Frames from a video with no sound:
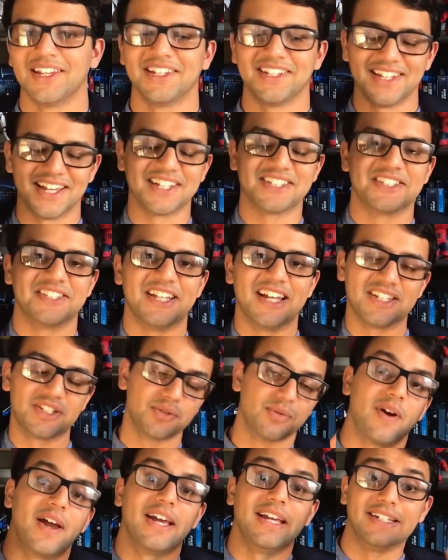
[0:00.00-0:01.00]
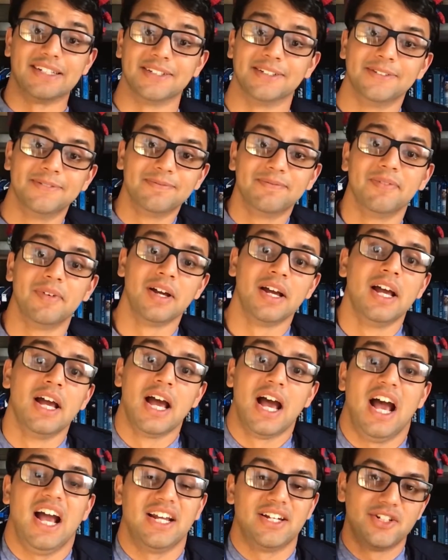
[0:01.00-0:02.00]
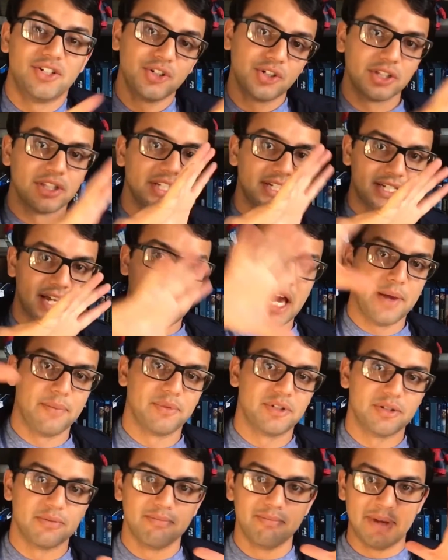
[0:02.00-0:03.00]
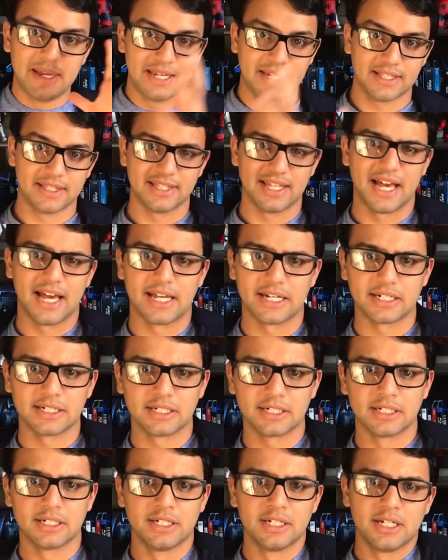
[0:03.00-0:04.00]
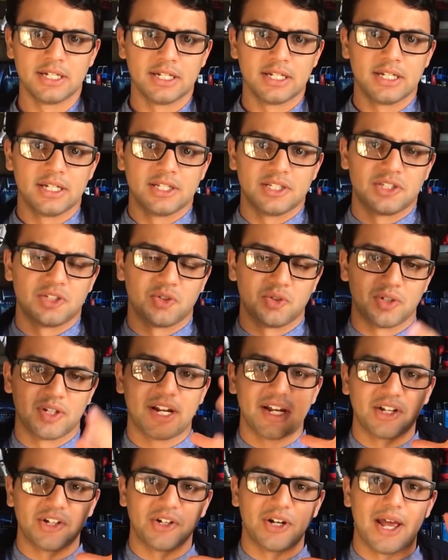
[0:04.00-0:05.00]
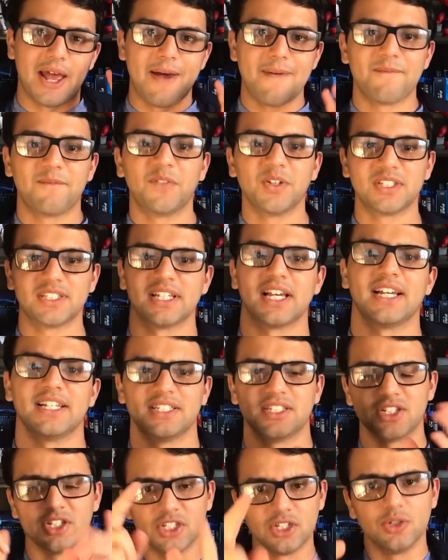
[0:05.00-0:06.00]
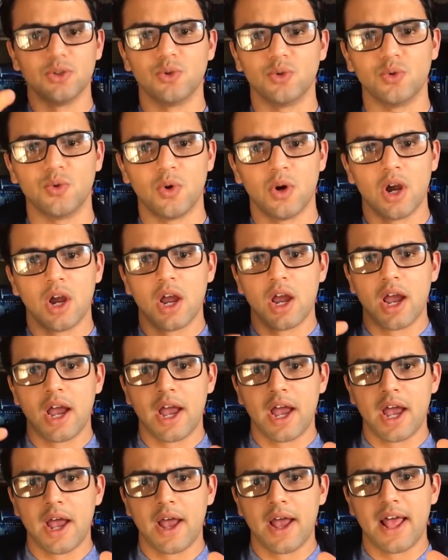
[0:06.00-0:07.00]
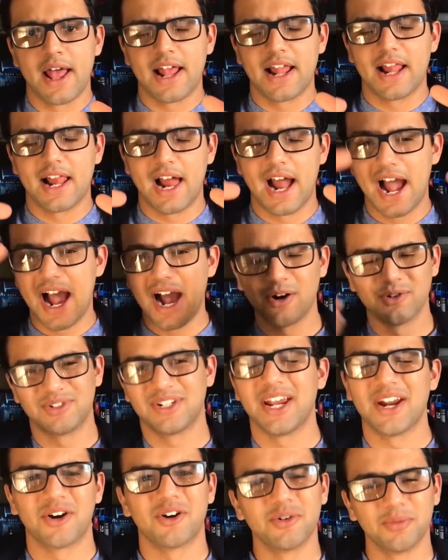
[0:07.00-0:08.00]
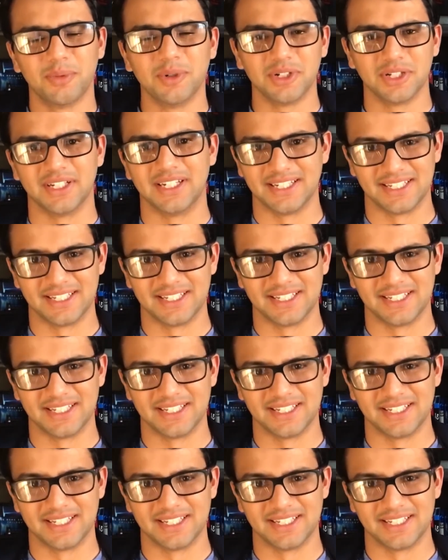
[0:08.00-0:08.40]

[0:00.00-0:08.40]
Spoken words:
Yes, that's right. I took the time to make that so that I could emphasize to you how terrible it